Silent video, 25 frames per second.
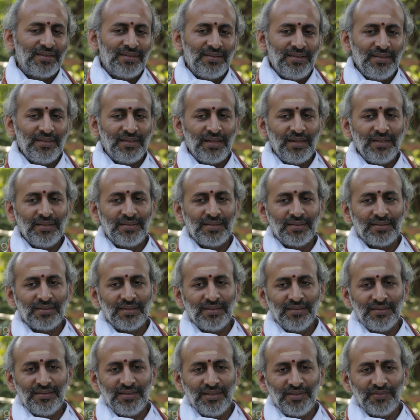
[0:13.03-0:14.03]
See, there is a
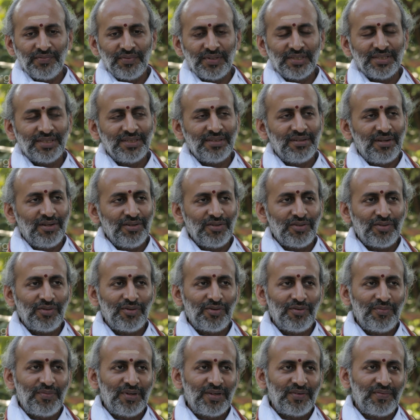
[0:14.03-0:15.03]
Sanskrit version
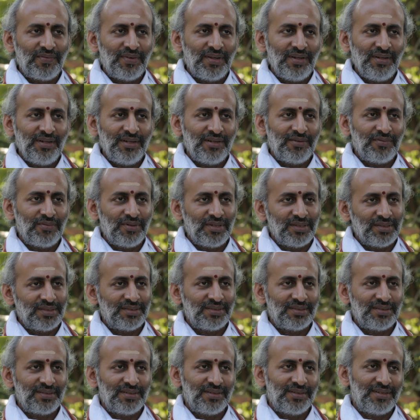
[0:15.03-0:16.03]
also, but when it
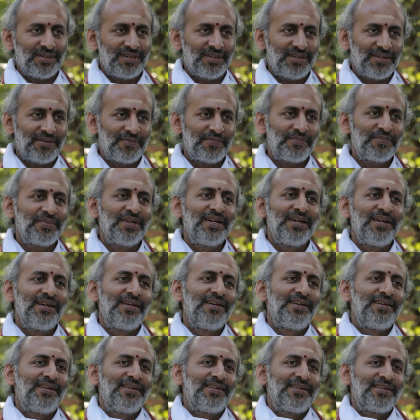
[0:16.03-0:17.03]
was
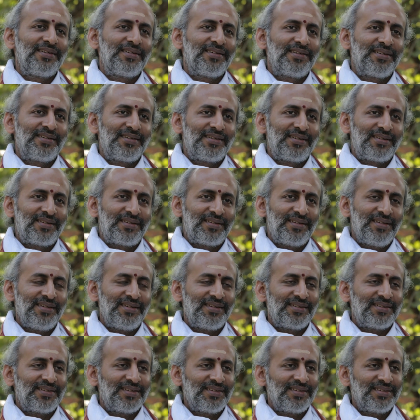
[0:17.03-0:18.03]

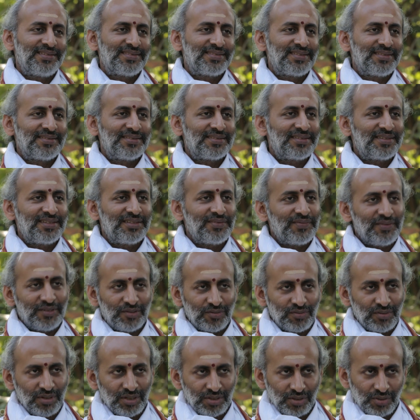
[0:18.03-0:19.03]
rewritten in Sanskrit, we
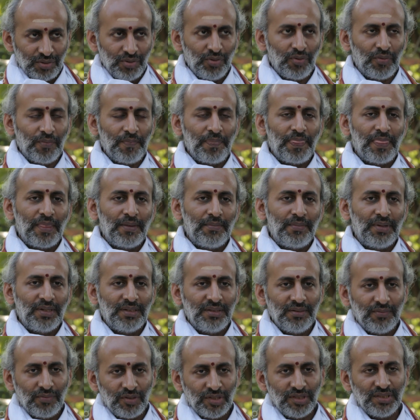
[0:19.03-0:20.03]
do not know.
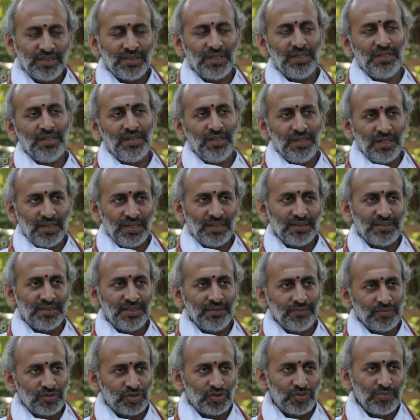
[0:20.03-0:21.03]
But the original
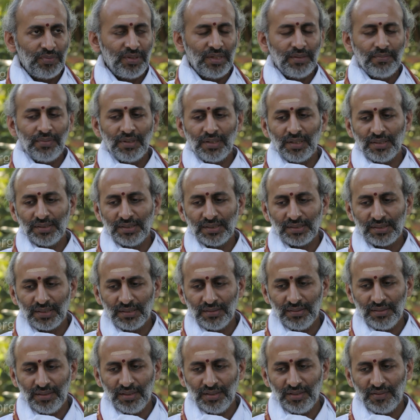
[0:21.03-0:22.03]
seems to be, because the
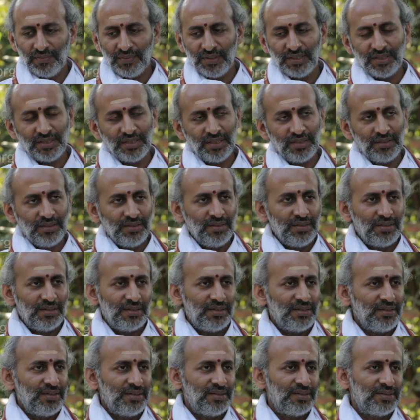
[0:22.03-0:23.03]
Sanskrit version
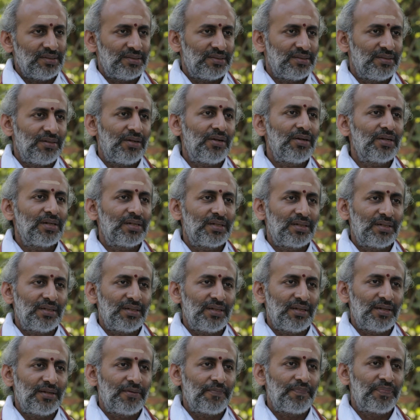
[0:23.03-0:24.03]
is not
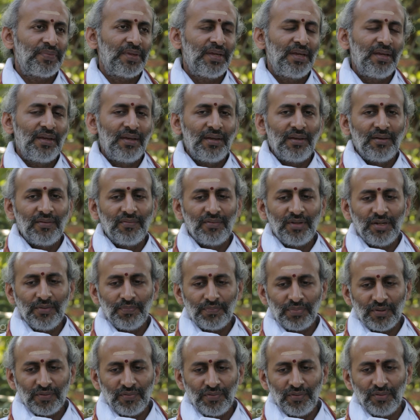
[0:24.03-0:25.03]
very
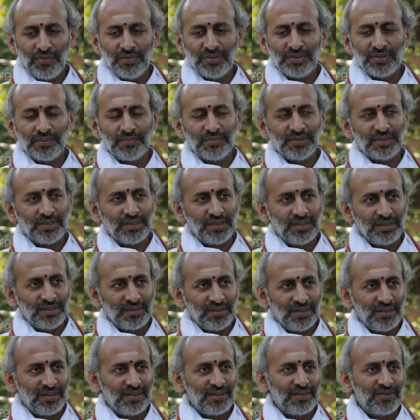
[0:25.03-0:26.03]
profound
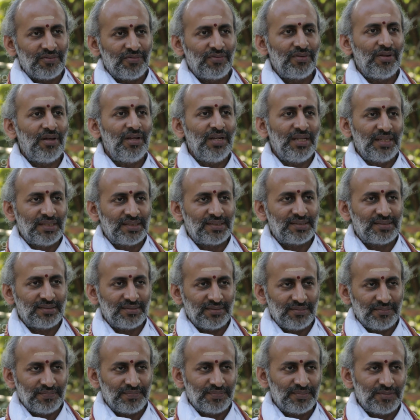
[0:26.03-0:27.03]
Sanskrit or
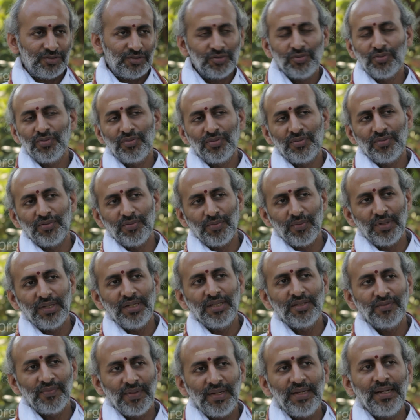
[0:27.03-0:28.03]
flawless. So,
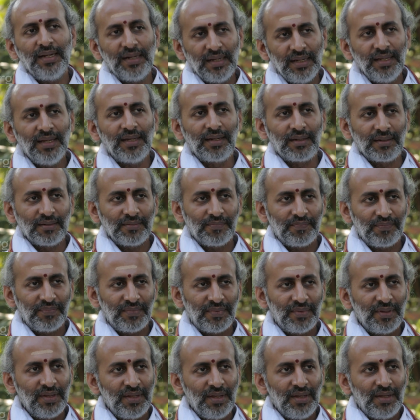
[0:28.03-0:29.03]
one is very clear
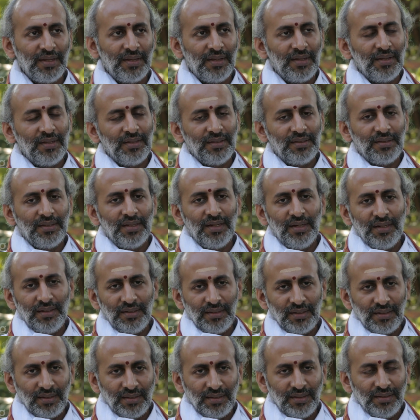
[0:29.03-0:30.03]

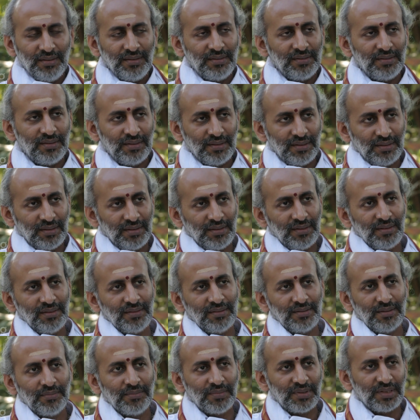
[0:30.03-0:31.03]
that it is
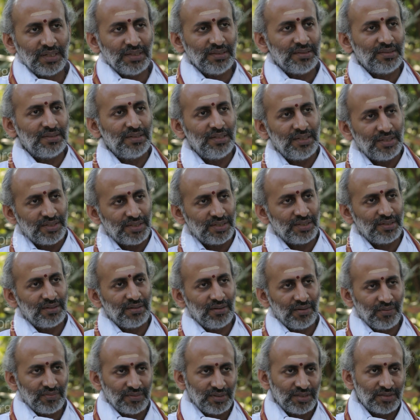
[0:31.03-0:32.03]
some
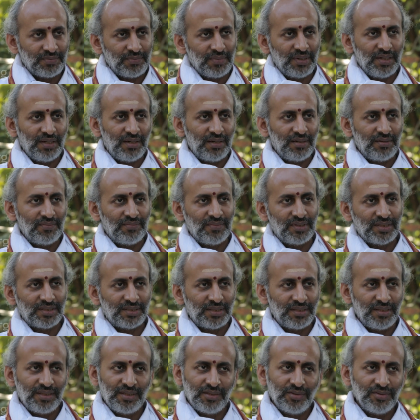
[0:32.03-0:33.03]
translation of this Malayalam
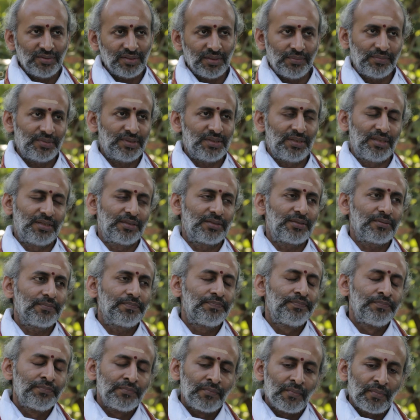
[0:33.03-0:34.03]
version into Sanskrit.
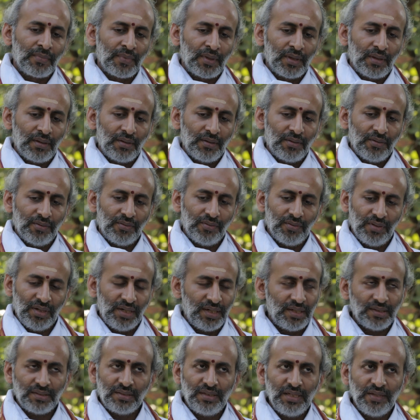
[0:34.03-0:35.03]
So,
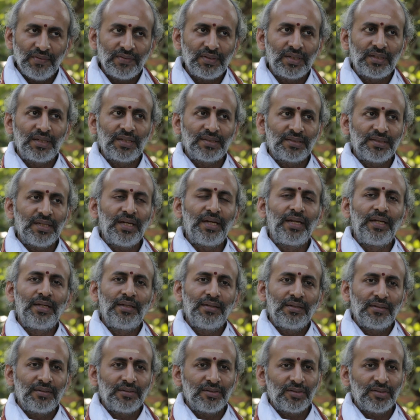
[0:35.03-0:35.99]
let us leave that aside.